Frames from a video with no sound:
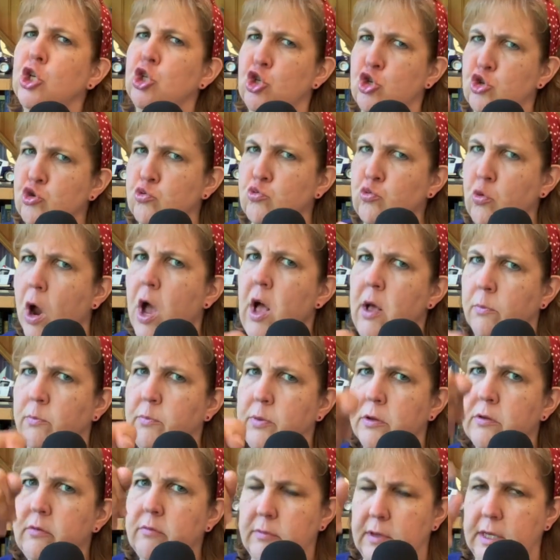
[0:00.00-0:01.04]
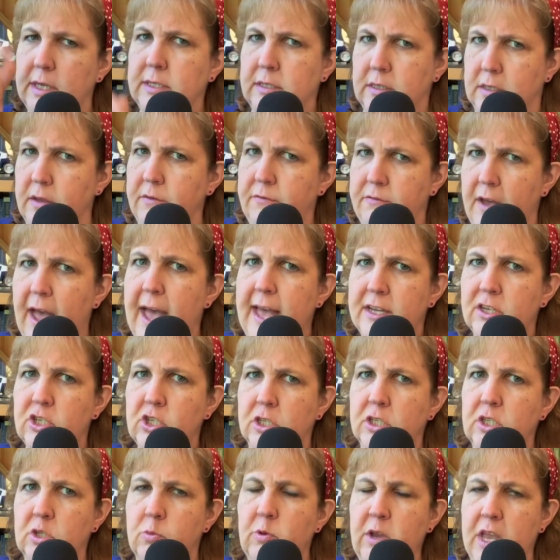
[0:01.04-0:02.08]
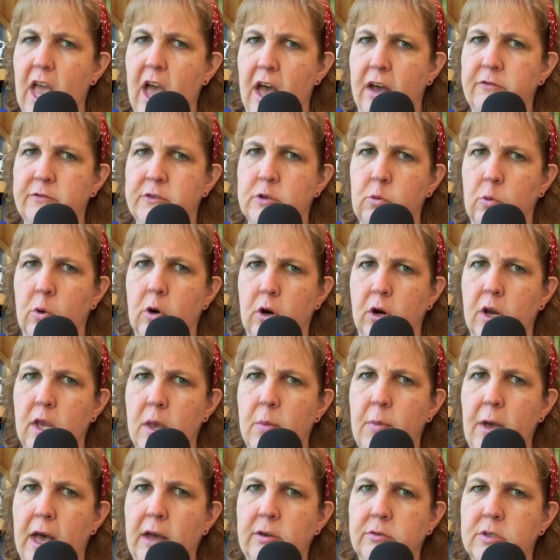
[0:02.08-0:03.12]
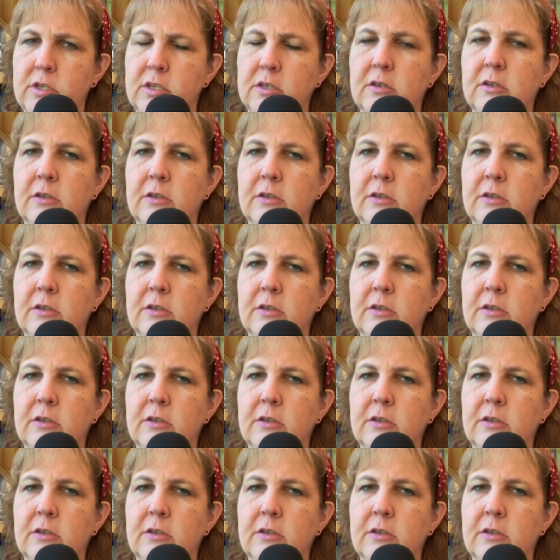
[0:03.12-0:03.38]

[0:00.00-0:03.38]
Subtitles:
Trump is the fascist we have to worry about.